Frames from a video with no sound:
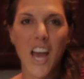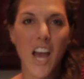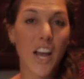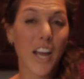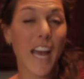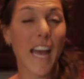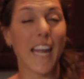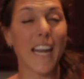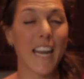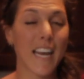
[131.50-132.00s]

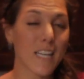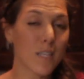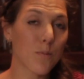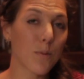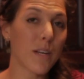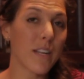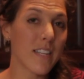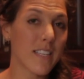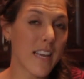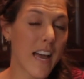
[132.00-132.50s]
Okay, next
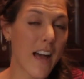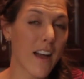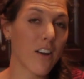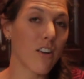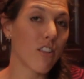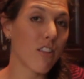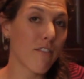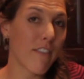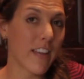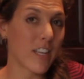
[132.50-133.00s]
we're going to
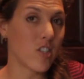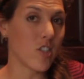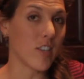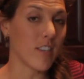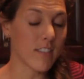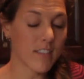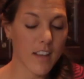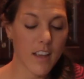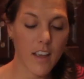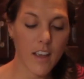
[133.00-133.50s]
tackle the
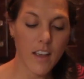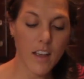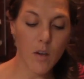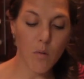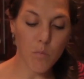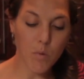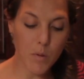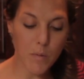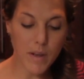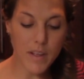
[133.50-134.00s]
veggies.
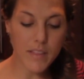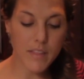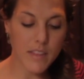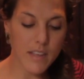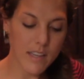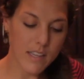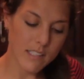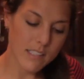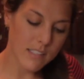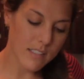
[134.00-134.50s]
We want
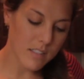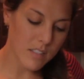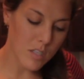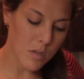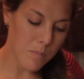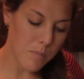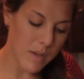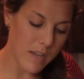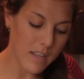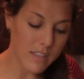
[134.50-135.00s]
this
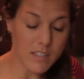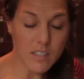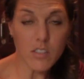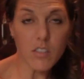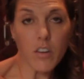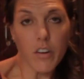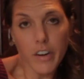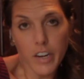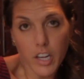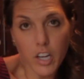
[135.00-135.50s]
to be, this is
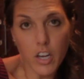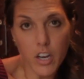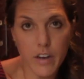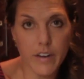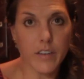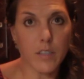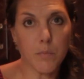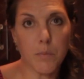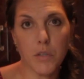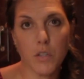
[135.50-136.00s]
already
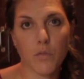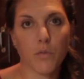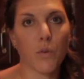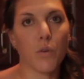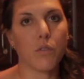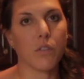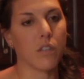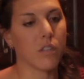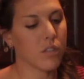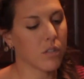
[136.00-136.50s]
cooked, but it's
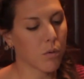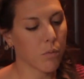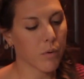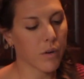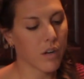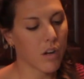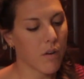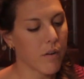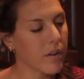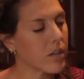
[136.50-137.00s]
frozen, so
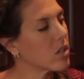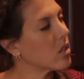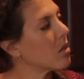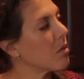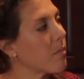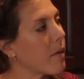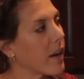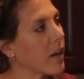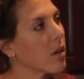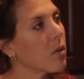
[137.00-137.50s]
we're going to
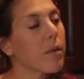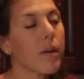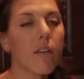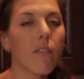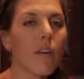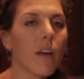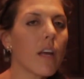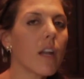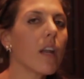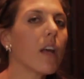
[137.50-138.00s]

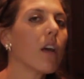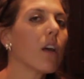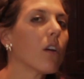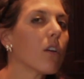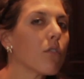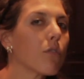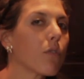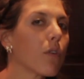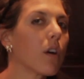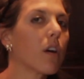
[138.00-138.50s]
microwave it
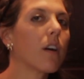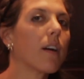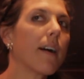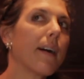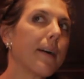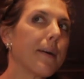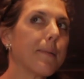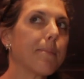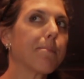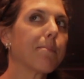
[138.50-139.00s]
for
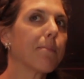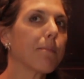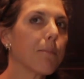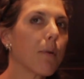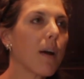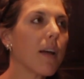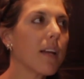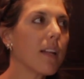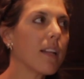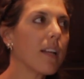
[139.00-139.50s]

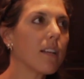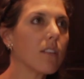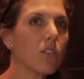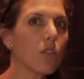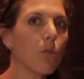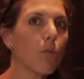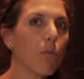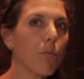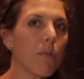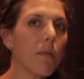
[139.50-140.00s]
probably like
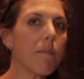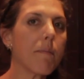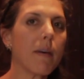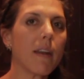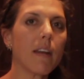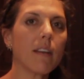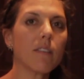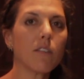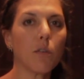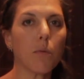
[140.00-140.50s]
2-3
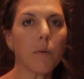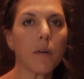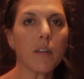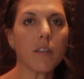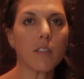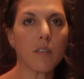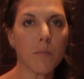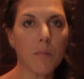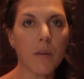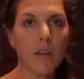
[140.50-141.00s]
minutes. You want
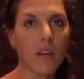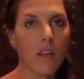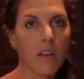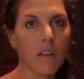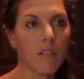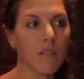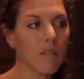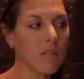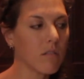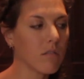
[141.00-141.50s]
it to
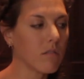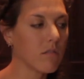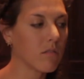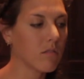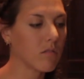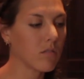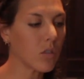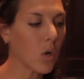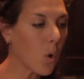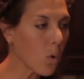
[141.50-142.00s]
be
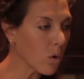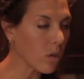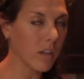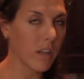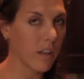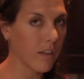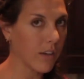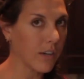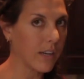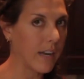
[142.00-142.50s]

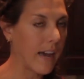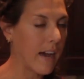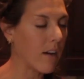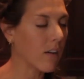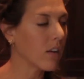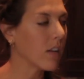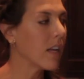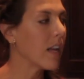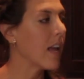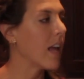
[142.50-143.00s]
totally thawed
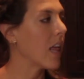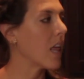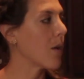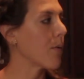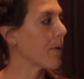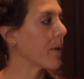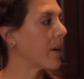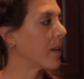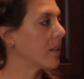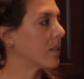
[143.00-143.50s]
out. Then
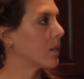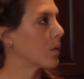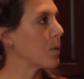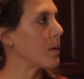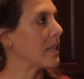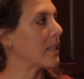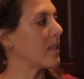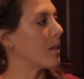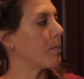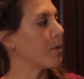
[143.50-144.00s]
we're going to
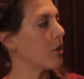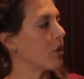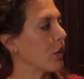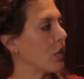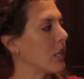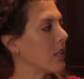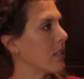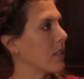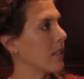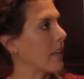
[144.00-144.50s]
squeeze the
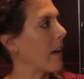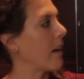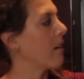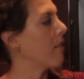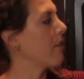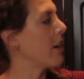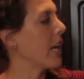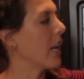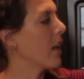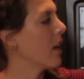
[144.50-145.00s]
bejesus out
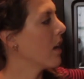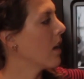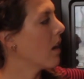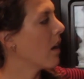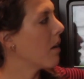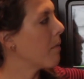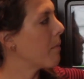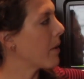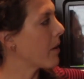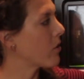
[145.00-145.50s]
of it.
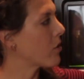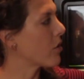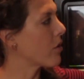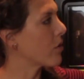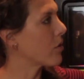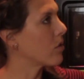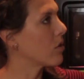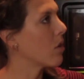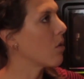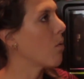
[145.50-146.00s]
Make sure
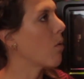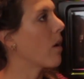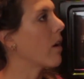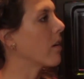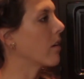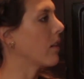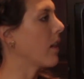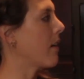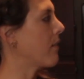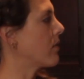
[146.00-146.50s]
there's no
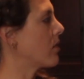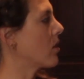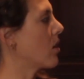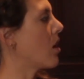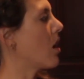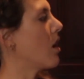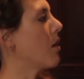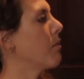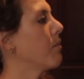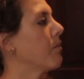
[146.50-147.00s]
water left at
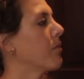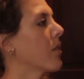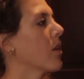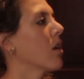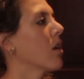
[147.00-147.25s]
all.